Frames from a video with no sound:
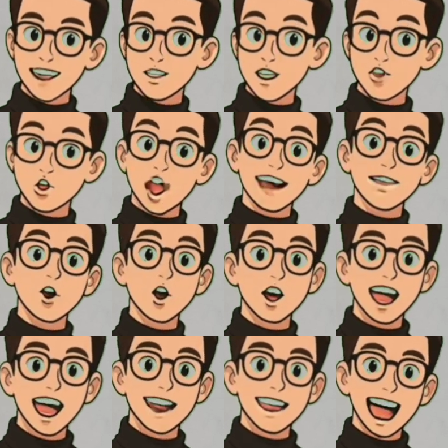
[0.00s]
air
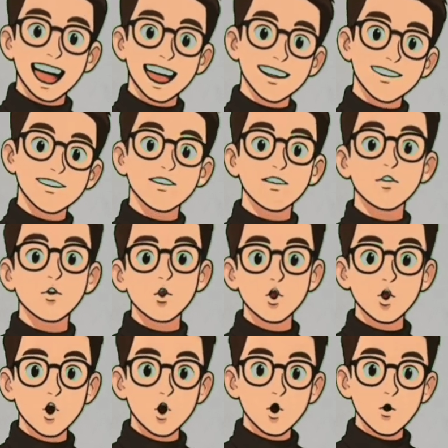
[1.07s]
density, and
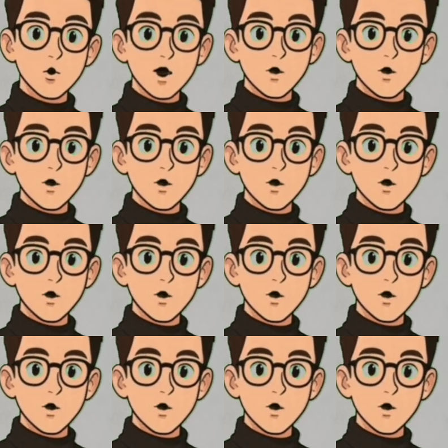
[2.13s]
altitude.